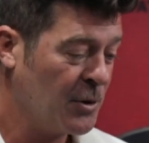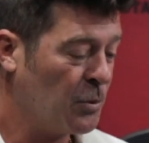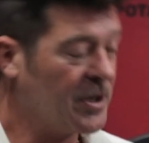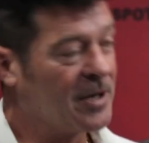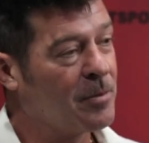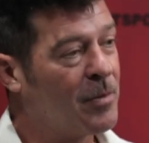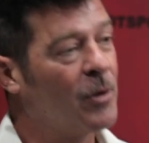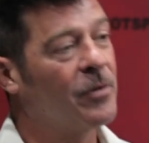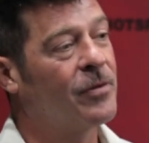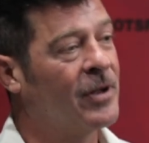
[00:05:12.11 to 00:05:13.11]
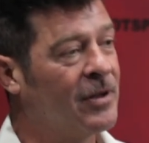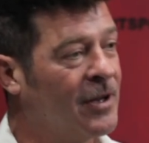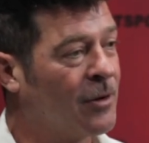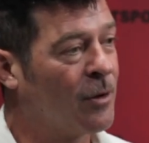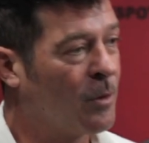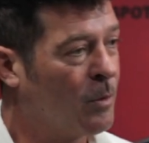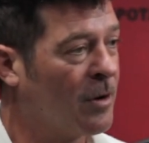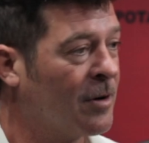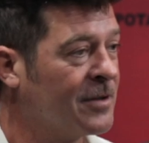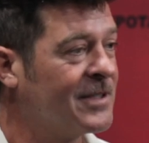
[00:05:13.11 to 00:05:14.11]
We can both h- yeah. hear her
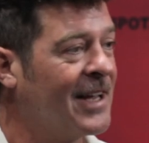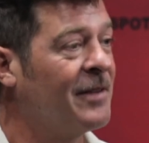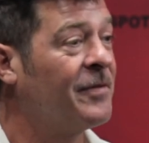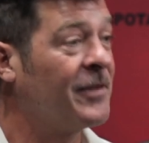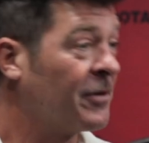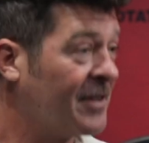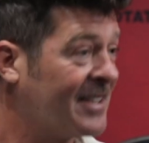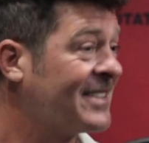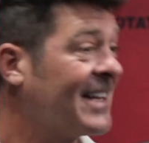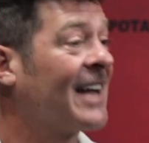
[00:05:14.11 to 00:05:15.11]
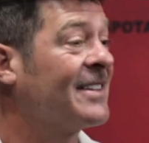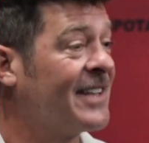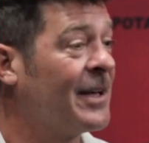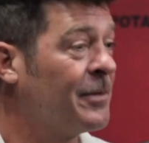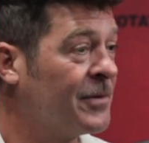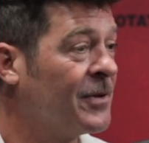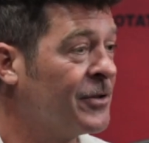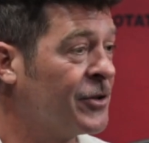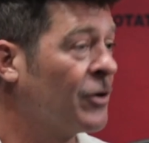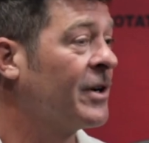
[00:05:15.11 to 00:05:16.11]
words and feel the exact same mm-hmm.
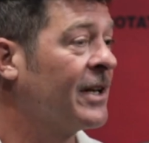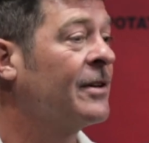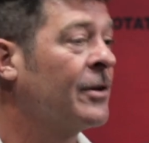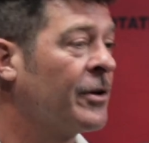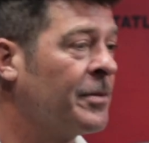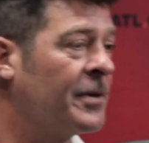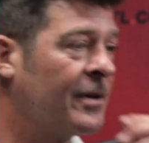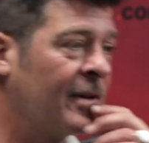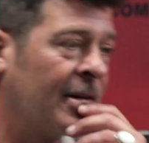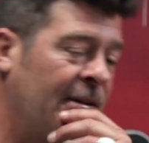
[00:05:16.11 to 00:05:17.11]
journey. You know what I mean? Yeah.